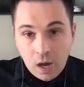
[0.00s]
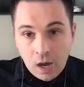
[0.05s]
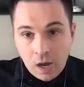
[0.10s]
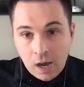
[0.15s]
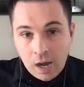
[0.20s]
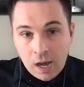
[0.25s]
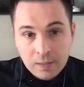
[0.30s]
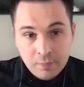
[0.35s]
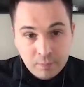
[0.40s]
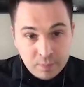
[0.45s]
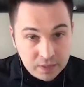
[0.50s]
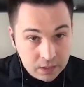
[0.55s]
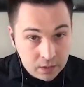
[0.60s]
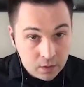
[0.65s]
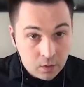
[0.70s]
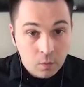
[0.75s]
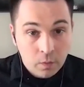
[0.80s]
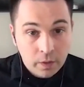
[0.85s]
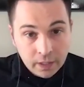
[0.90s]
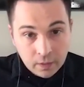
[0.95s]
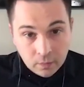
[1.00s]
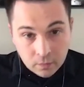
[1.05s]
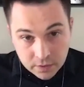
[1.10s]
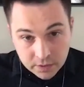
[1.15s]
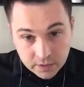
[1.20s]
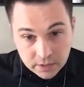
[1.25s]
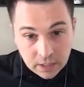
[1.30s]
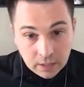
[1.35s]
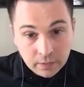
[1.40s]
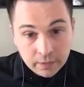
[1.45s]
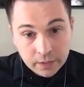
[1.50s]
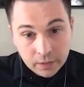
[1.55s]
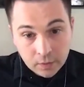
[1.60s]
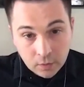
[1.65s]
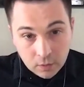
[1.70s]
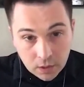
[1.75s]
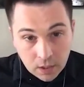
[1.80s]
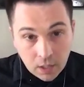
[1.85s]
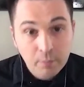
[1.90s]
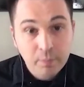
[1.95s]
IPOing or selling your
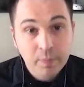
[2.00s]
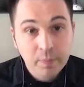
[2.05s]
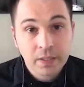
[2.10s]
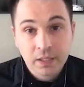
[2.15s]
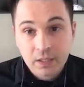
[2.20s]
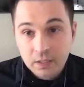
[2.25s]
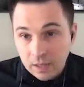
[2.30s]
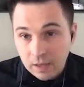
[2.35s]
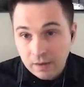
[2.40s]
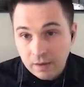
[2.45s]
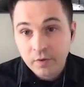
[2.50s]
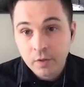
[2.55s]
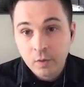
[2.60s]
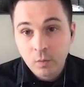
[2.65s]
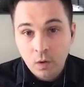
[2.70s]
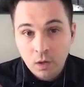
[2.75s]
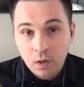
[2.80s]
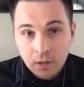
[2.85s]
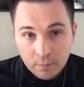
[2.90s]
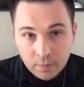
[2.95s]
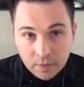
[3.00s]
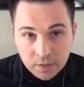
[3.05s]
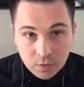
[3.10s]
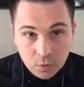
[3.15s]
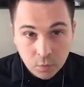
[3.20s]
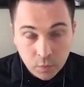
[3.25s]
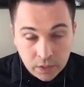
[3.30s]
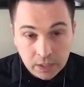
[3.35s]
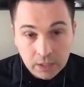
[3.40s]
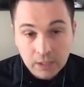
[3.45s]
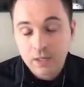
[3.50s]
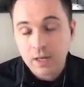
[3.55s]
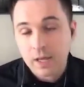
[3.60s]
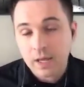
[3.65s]
company and everywhere in between.